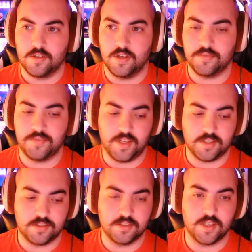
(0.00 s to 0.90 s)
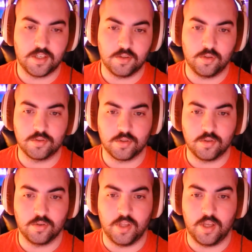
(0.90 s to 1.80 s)
affects the
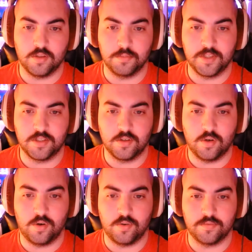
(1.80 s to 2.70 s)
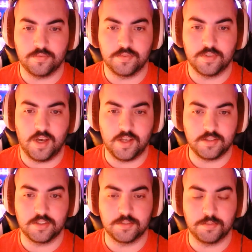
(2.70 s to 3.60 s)
psychological element of the
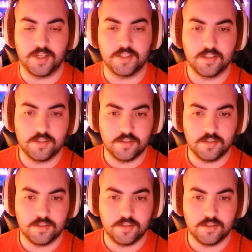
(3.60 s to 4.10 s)
athletes behind it?